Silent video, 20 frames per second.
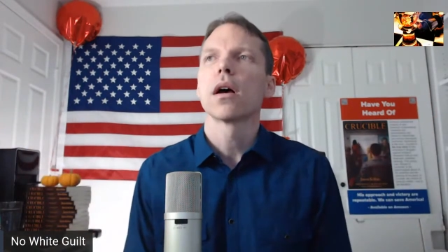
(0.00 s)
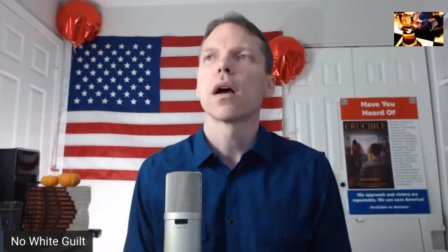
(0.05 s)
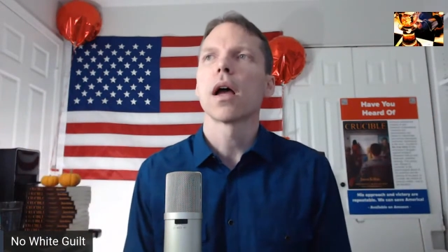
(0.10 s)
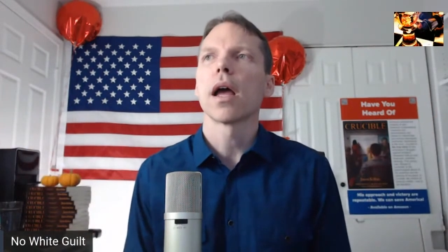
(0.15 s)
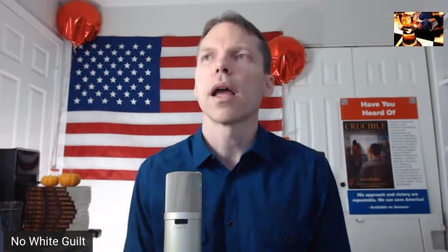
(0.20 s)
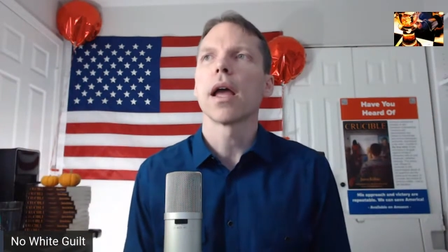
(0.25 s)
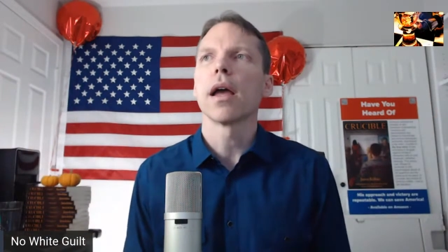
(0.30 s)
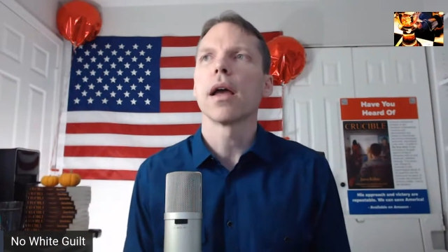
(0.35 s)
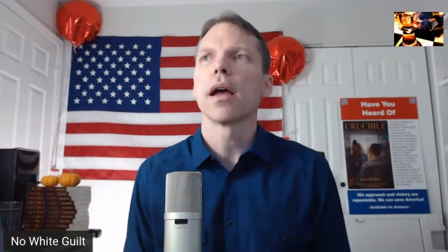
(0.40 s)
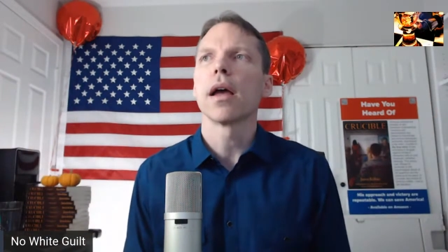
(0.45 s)

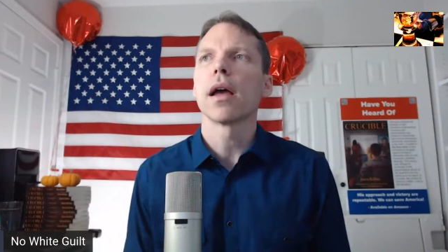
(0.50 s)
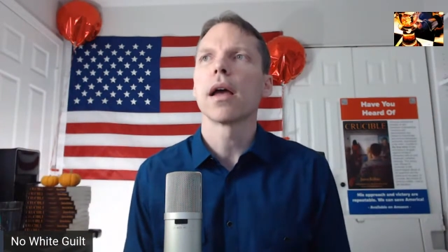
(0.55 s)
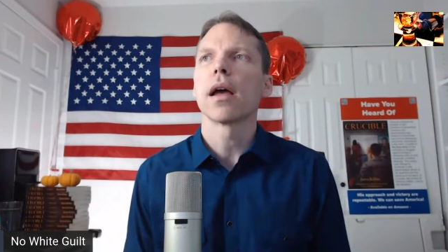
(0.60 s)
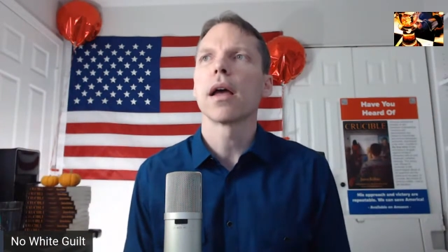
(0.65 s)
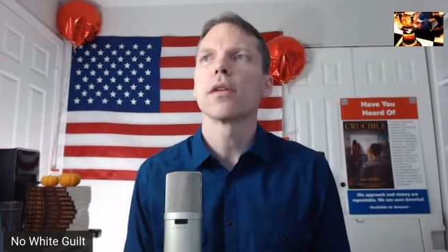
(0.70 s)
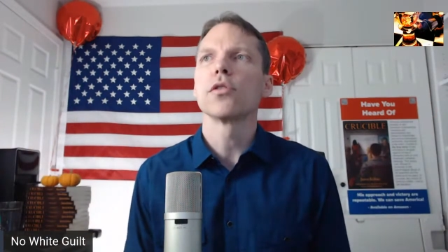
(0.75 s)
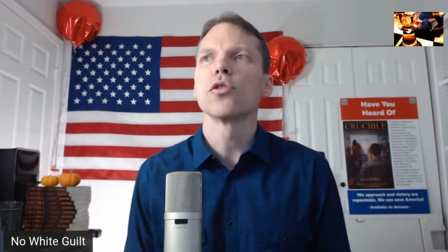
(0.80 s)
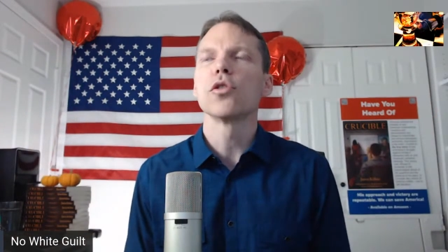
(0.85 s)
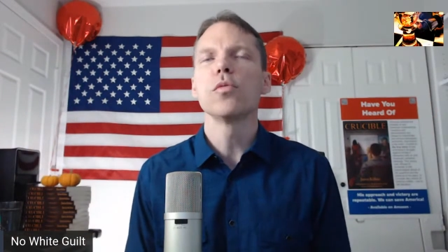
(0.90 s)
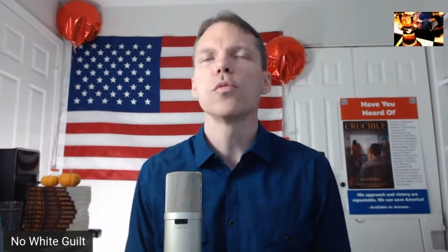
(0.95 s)
And
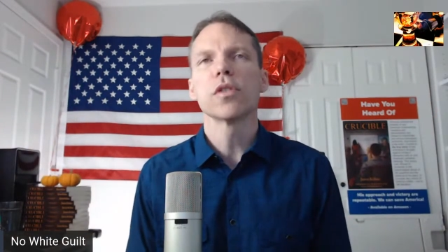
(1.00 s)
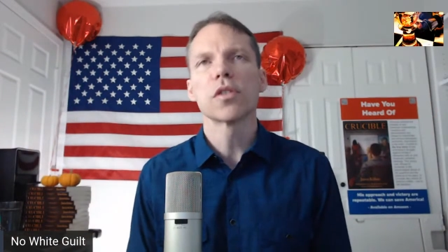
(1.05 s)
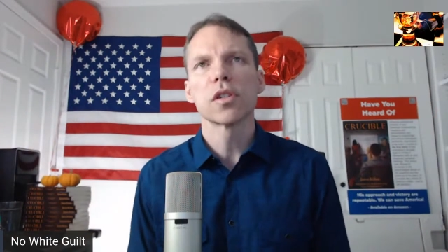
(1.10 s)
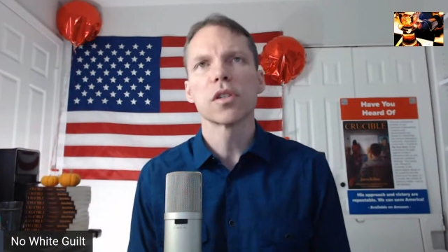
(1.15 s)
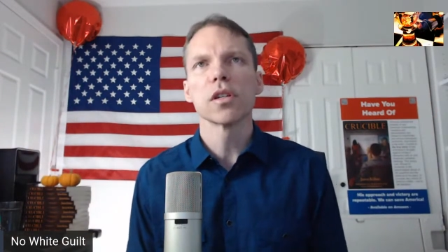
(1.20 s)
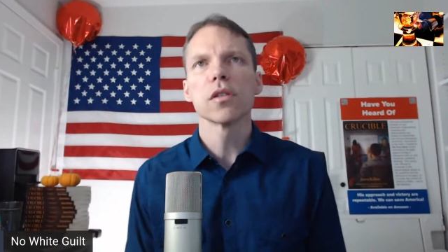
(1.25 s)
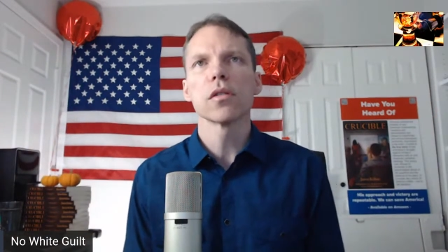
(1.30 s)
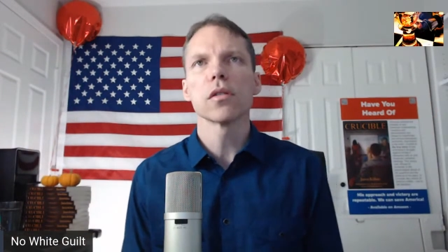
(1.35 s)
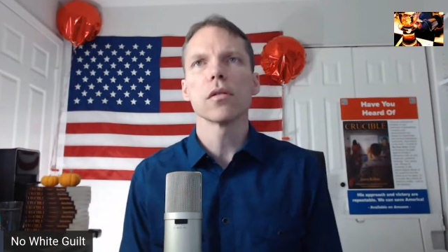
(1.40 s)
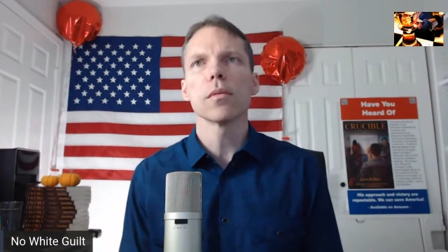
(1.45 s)
you would
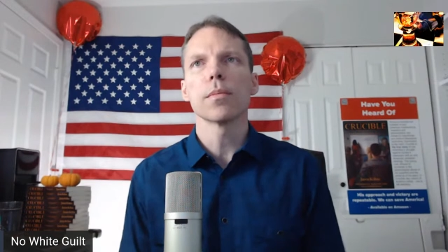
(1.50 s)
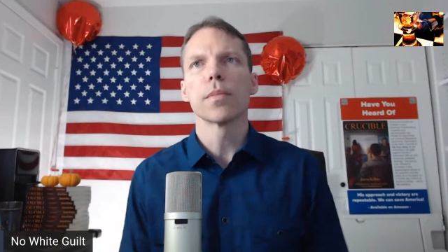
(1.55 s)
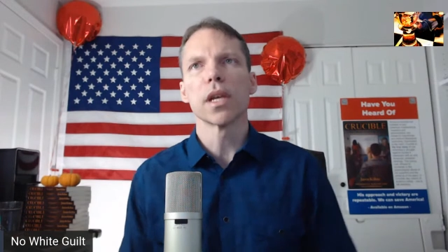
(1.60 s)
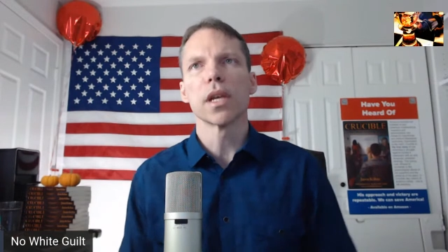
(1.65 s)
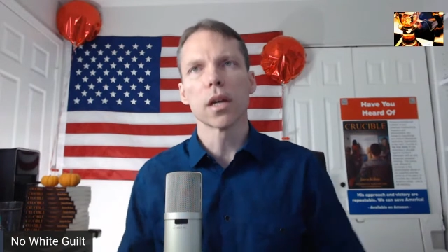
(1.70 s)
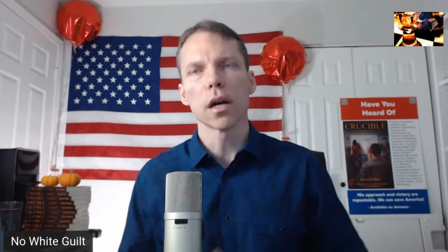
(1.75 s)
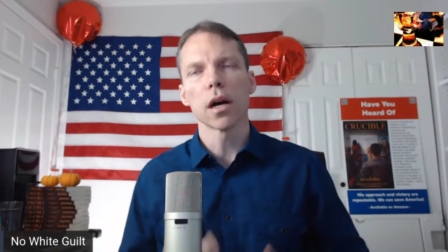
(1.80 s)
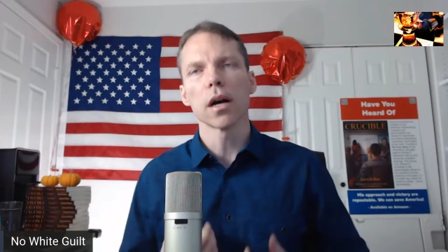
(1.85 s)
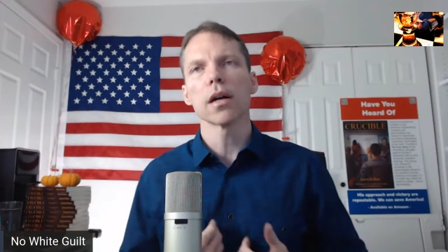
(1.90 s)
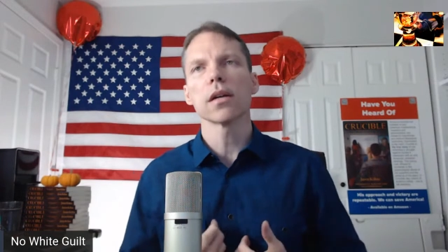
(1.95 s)
still,
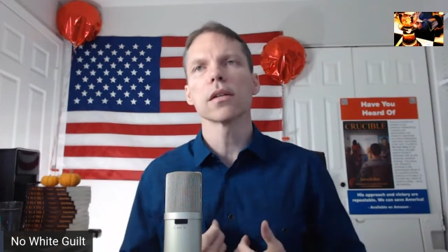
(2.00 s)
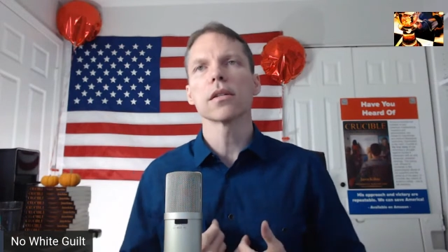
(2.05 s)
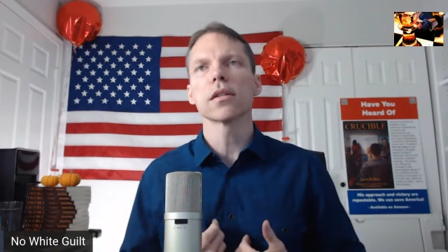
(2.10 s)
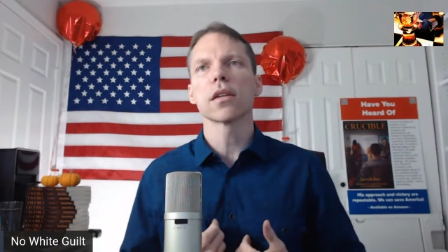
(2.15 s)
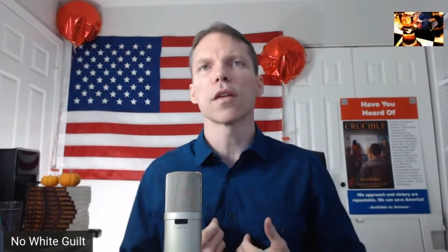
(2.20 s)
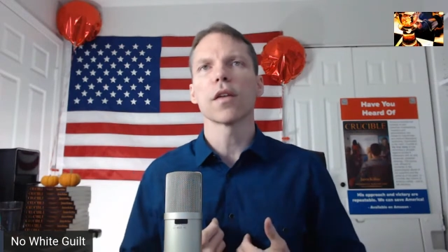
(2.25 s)
because